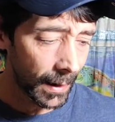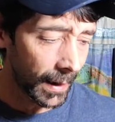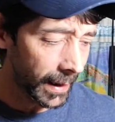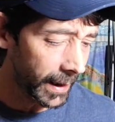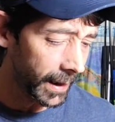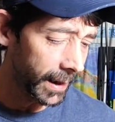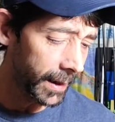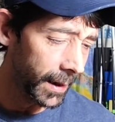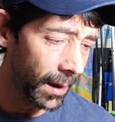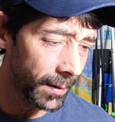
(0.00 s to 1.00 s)

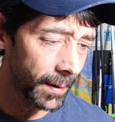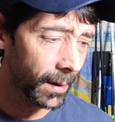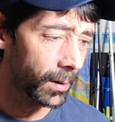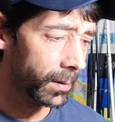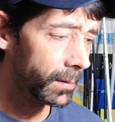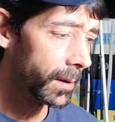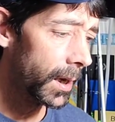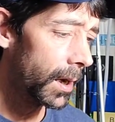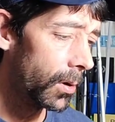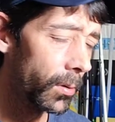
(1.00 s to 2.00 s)
And also,
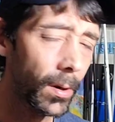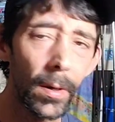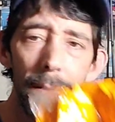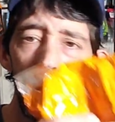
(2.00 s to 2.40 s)
I ordered